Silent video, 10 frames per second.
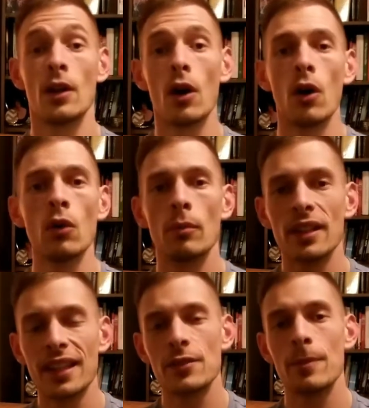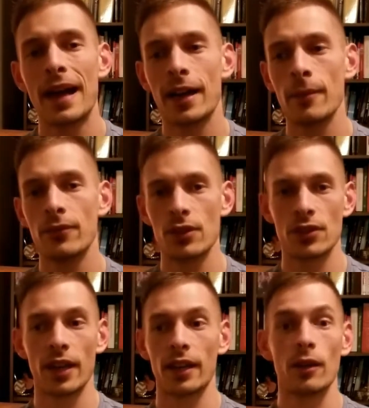Oh, but let's back up for a
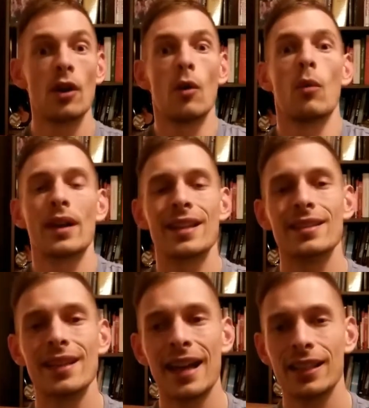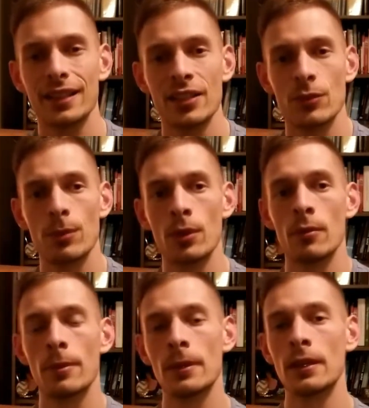second. What exactly is poop?
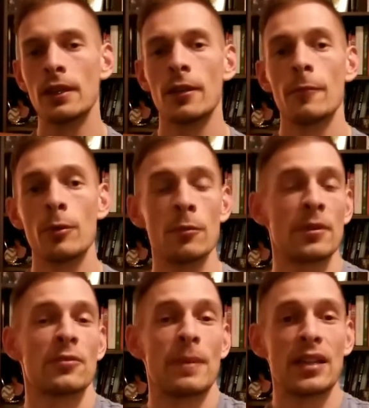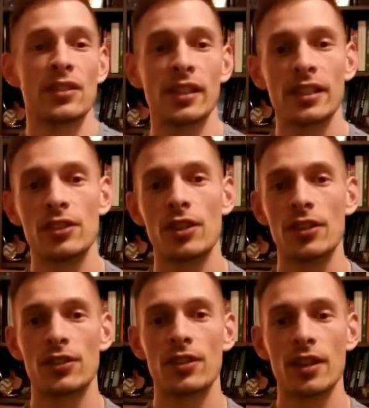Poop is basically
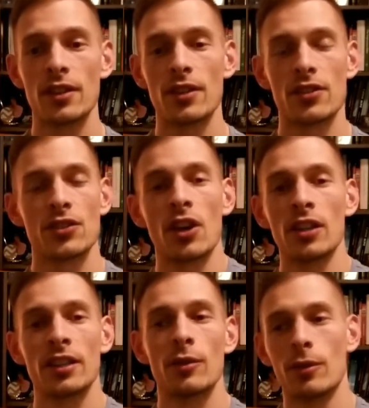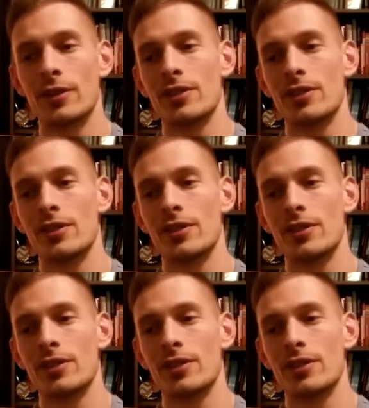just the solid or